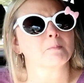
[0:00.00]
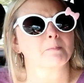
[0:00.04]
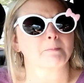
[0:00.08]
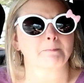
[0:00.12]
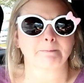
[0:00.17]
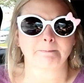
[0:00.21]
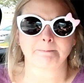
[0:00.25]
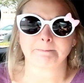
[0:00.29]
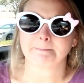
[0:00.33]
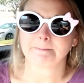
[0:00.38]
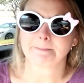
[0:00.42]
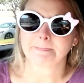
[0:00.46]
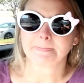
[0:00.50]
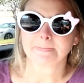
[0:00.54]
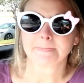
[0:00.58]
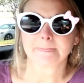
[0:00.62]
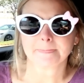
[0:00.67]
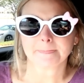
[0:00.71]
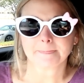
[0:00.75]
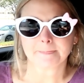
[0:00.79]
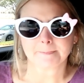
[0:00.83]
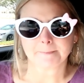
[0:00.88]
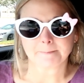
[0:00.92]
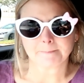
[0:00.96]

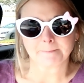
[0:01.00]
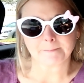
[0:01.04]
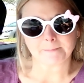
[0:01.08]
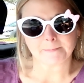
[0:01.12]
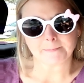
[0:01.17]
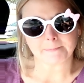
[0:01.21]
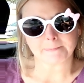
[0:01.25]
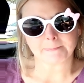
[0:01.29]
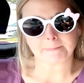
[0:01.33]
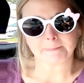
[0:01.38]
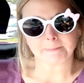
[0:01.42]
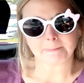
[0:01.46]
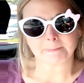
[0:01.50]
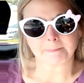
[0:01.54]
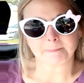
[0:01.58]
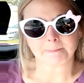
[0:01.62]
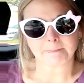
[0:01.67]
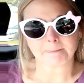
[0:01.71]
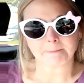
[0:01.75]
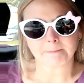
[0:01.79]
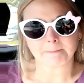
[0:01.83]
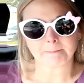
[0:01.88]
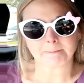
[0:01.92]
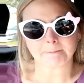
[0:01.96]

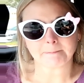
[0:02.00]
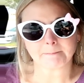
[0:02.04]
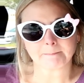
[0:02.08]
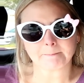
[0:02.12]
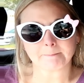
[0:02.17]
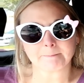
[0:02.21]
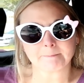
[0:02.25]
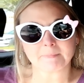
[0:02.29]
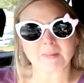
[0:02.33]
(not speaking)